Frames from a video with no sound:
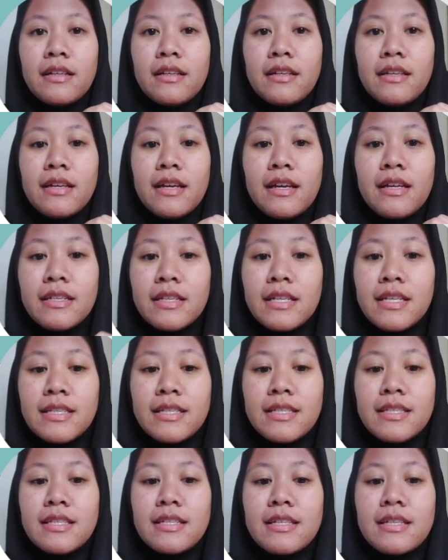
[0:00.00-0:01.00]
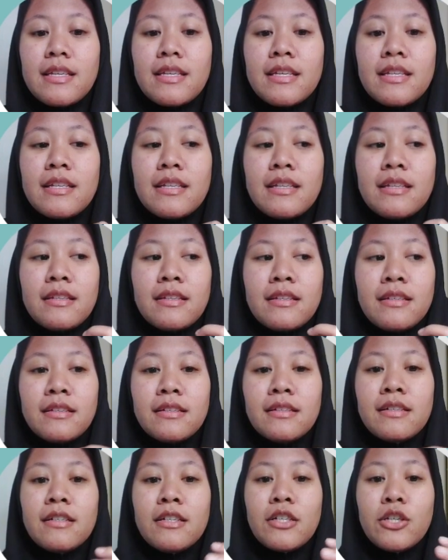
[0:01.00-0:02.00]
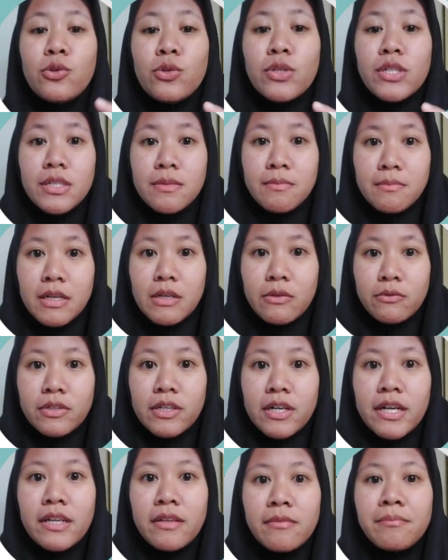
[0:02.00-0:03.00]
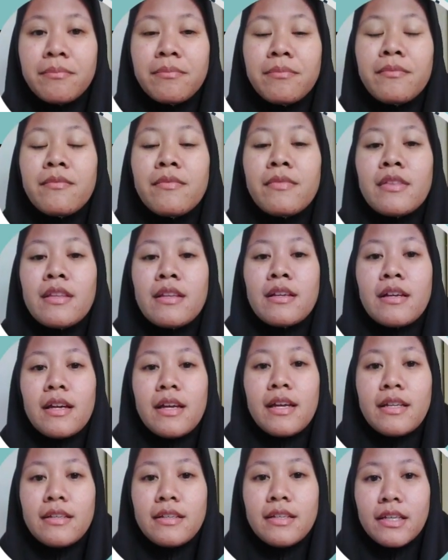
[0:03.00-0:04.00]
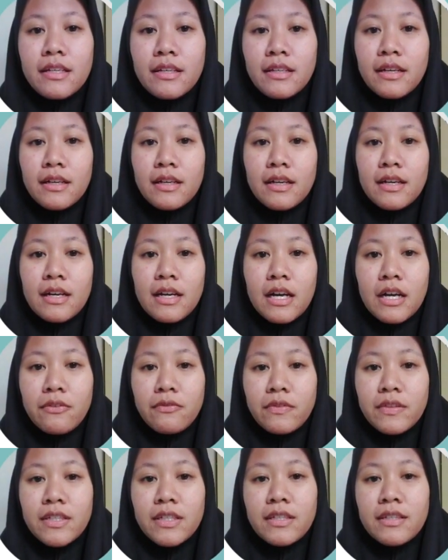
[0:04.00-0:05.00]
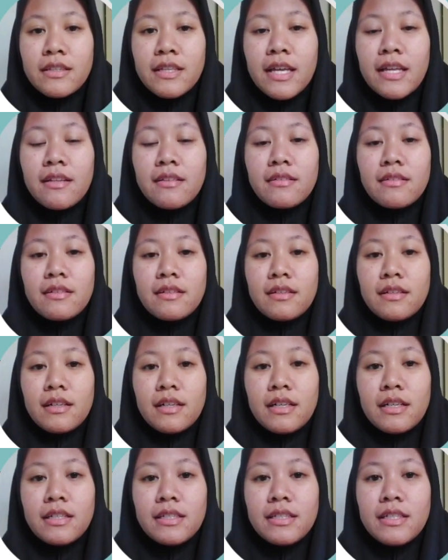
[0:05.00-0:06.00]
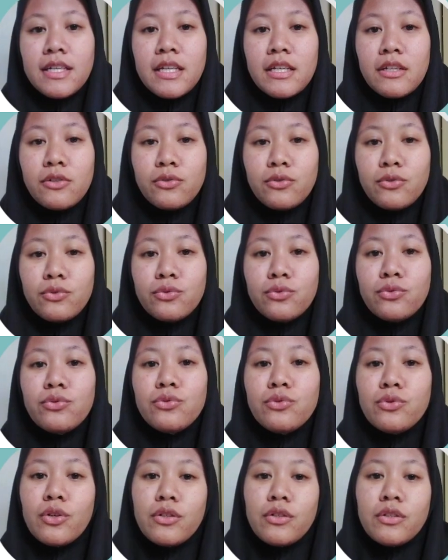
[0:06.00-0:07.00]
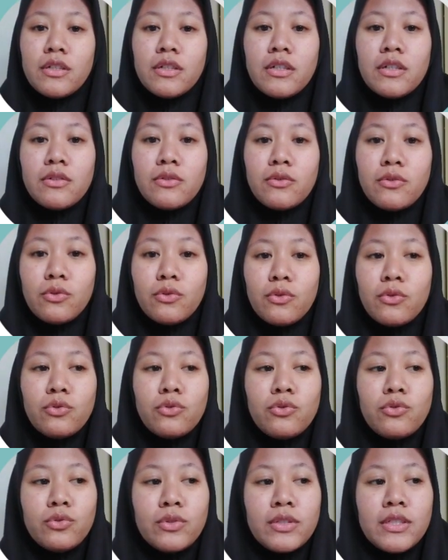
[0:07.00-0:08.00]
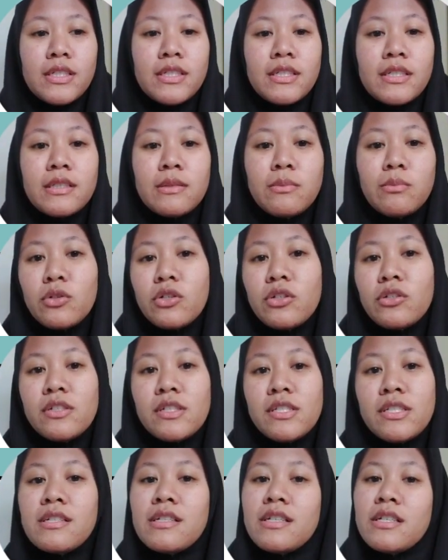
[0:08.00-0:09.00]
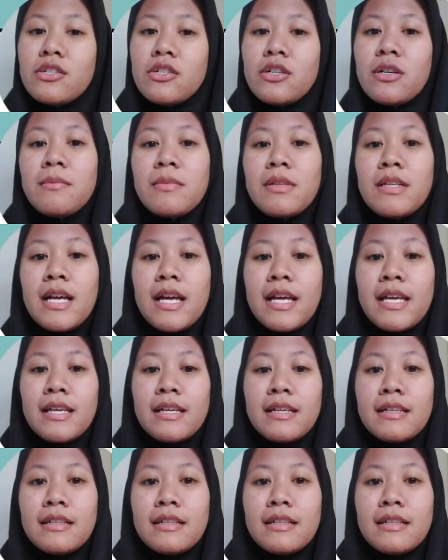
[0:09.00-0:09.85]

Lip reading: their needs in the huge amount, right? And then after that, they could not go to the small grocery shop like